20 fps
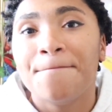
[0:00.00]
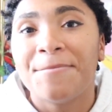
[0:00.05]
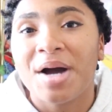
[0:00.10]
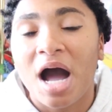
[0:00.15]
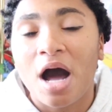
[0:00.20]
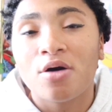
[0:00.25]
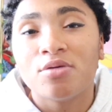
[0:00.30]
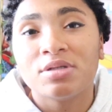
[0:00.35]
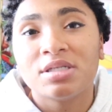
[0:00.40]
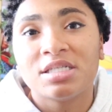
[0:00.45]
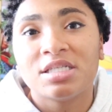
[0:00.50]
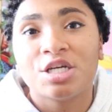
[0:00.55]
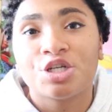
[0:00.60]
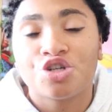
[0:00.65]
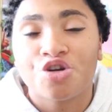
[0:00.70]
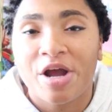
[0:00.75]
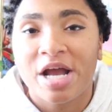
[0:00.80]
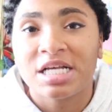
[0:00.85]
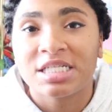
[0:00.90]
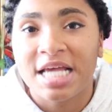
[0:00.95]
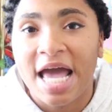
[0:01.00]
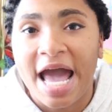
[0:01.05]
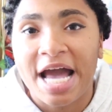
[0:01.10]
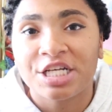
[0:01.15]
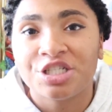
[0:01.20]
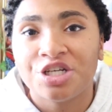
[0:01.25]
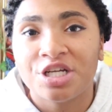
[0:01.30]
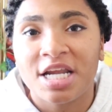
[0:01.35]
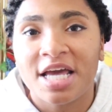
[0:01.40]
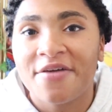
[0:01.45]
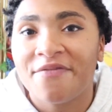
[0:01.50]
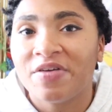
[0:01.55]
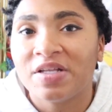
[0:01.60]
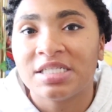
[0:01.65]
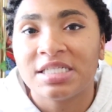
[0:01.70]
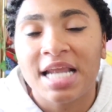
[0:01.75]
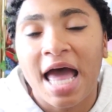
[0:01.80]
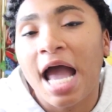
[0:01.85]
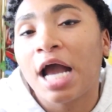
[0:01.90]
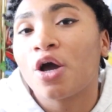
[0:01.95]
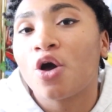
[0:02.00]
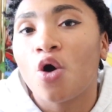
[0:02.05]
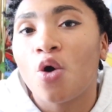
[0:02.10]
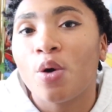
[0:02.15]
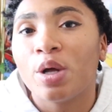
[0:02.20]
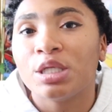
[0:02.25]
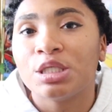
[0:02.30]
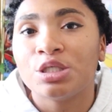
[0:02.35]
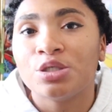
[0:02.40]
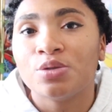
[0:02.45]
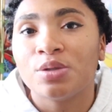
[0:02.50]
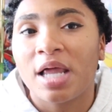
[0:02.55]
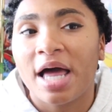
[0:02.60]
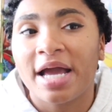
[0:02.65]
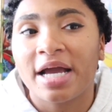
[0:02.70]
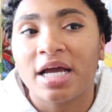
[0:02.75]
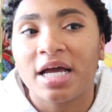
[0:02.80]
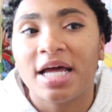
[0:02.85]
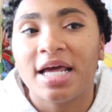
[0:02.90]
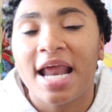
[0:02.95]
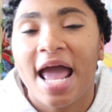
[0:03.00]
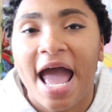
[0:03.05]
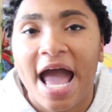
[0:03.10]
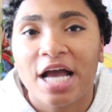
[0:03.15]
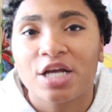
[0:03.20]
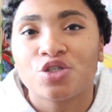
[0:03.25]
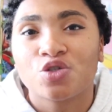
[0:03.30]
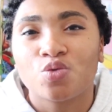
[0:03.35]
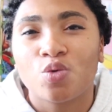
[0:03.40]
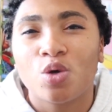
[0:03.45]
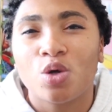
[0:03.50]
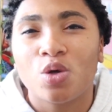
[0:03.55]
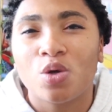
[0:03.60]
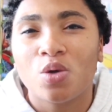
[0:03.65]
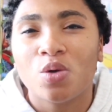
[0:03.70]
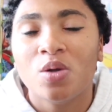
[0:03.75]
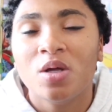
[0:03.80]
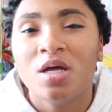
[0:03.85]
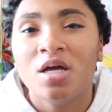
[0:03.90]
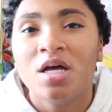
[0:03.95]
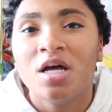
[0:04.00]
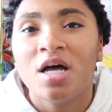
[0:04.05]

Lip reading: bounce the transaction if it's not going to like an actual